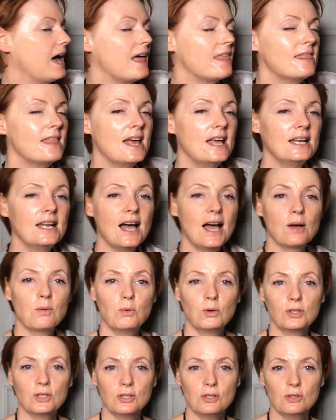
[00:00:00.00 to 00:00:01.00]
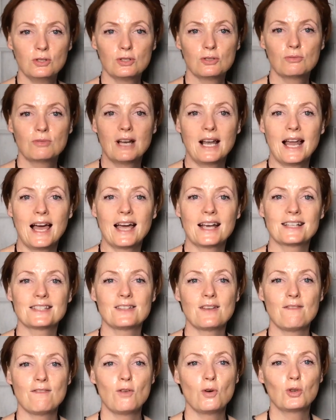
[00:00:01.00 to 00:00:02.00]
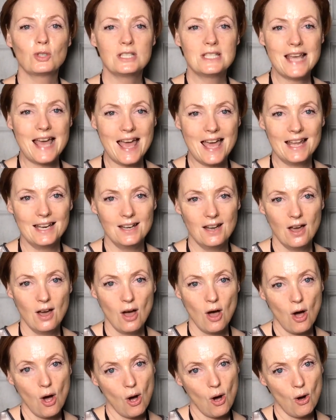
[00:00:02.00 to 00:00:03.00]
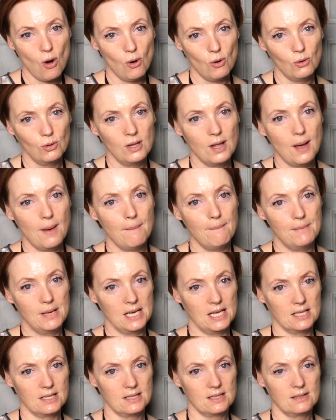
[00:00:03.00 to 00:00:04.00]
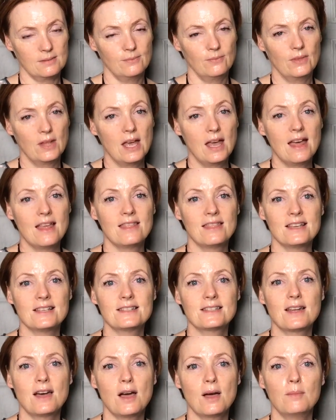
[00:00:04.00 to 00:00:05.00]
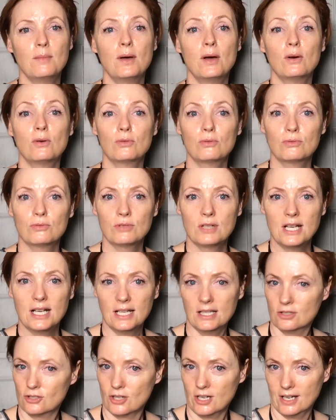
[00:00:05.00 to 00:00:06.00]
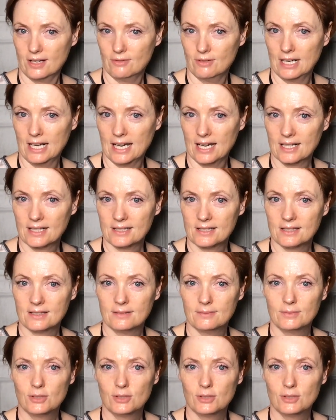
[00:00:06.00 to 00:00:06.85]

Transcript: And then I want you to relax for 10 whole minutes. This time, really try and relax.